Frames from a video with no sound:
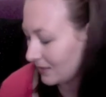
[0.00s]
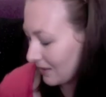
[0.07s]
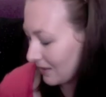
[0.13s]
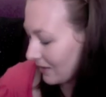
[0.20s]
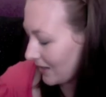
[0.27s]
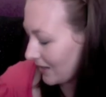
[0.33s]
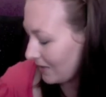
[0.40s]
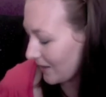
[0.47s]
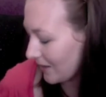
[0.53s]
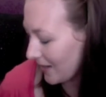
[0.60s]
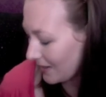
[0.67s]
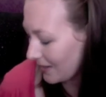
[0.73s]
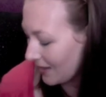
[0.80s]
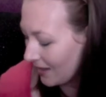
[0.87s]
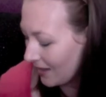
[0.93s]
So anyway,
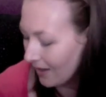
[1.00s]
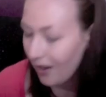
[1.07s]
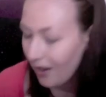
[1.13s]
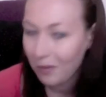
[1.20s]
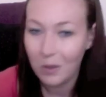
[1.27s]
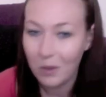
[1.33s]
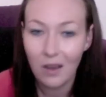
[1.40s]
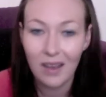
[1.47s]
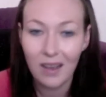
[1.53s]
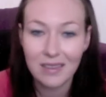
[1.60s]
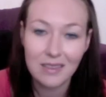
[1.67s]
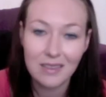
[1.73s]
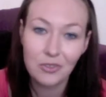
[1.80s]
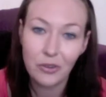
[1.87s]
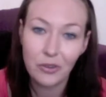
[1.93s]
hope you guys
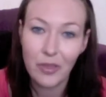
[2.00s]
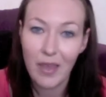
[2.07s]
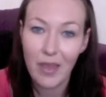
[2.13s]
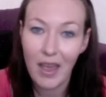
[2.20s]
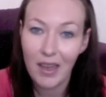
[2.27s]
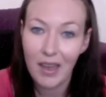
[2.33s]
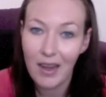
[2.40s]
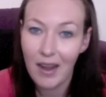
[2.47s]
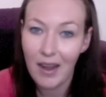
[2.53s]
enjoyed that.